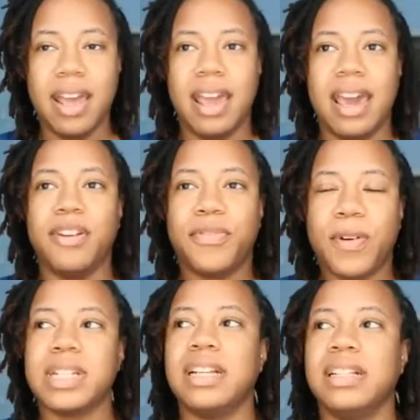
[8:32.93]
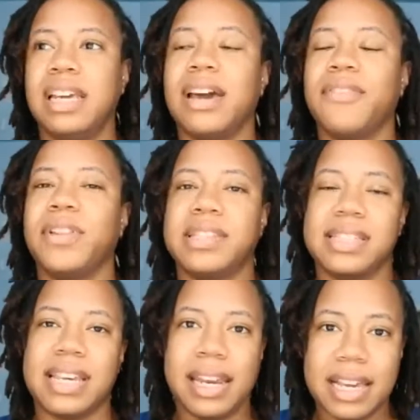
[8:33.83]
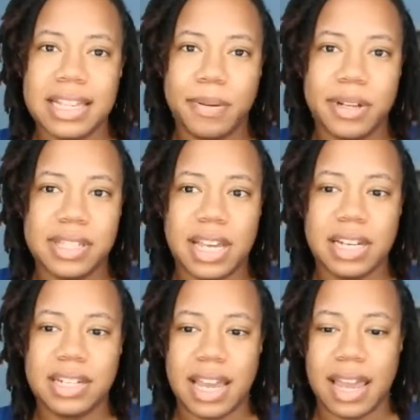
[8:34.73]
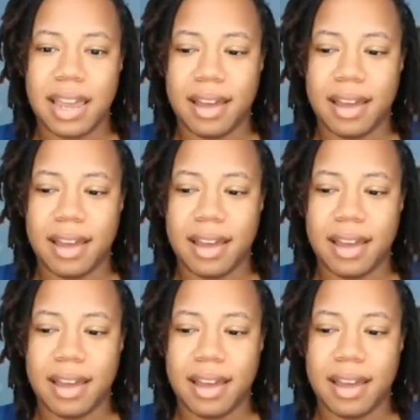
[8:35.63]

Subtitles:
And unfortunately, I feel like society has put such a